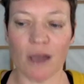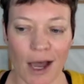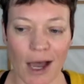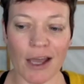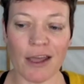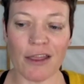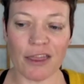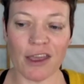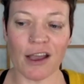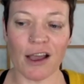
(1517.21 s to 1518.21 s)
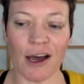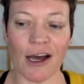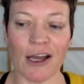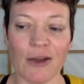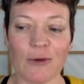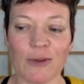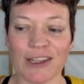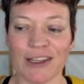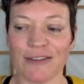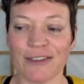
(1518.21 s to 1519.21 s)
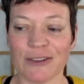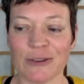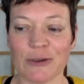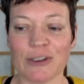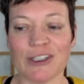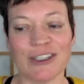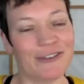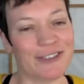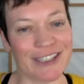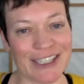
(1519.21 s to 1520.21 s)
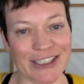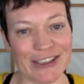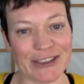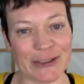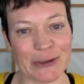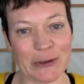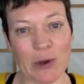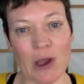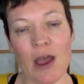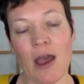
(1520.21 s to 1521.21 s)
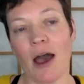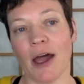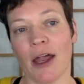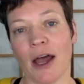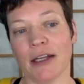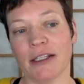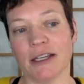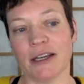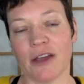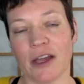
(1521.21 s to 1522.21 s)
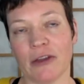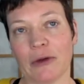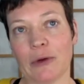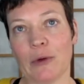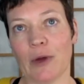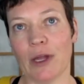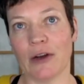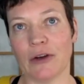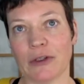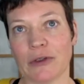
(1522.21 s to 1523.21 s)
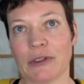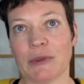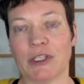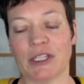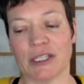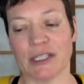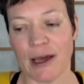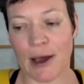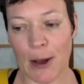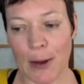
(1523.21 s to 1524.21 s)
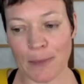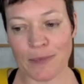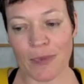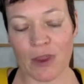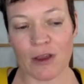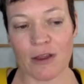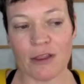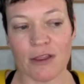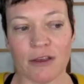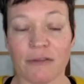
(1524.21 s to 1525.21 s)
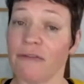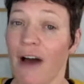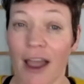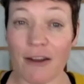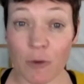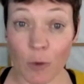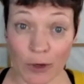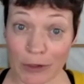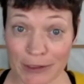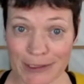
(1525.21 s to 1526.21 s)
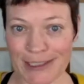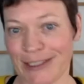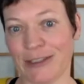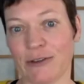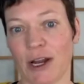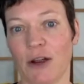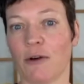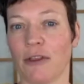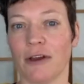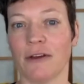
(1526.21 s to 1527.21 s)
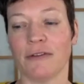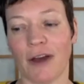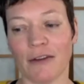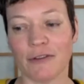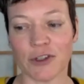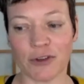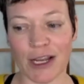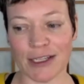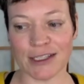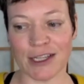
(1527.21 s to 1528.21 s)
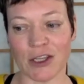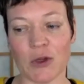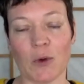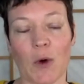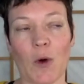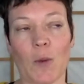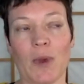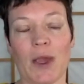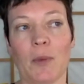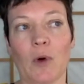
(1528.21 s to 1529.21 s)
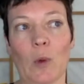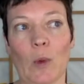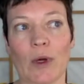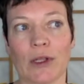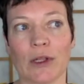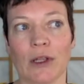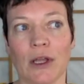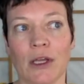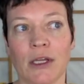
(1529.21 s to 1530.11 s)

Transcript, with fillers: I think I would love to shift a little to an idea that you introduce, which is um, the five words, right? Or the five traits that you hope people will